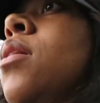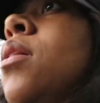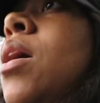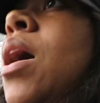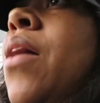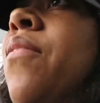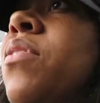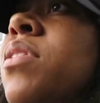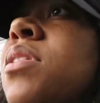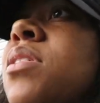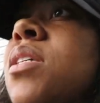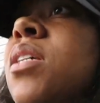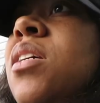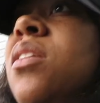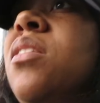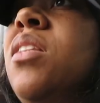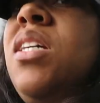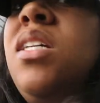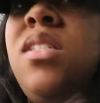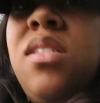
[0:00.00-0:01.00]
I haven't
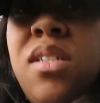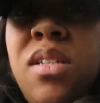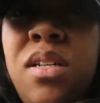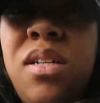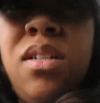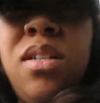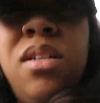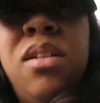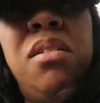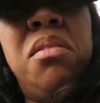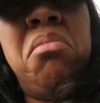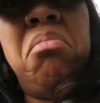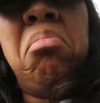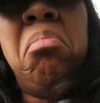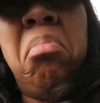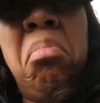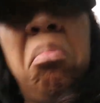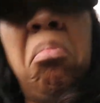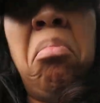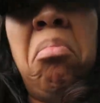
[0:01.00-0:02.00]
seen Lisa
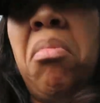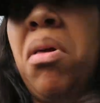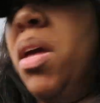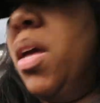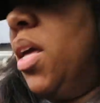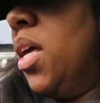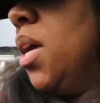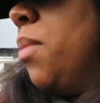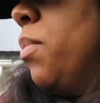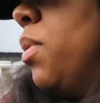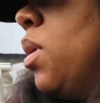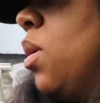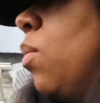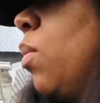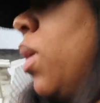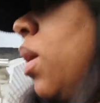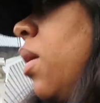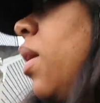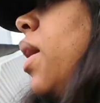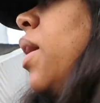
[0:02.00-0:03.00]
and Kim in a
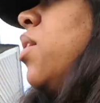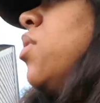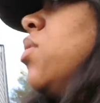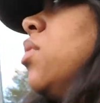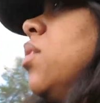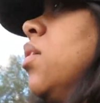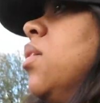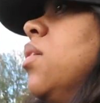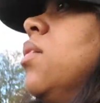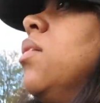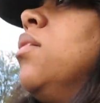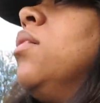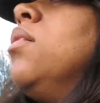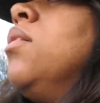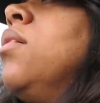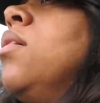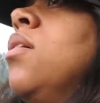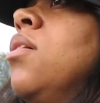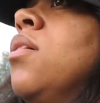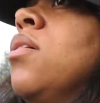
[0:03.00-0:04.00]
while, actually.
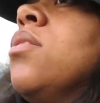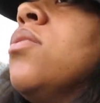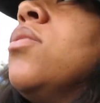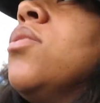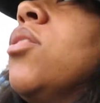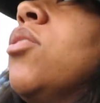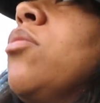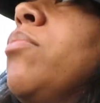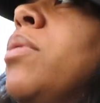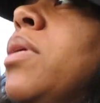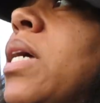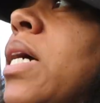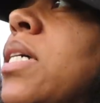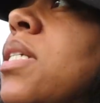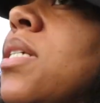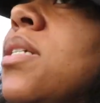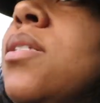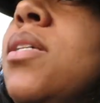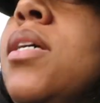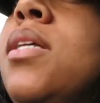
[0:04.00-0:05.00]
So it'll be
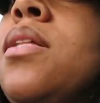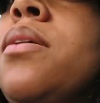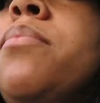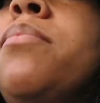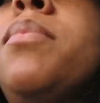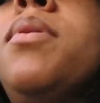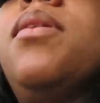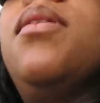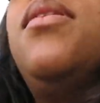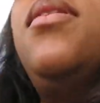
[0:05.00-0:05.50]
nice to see them.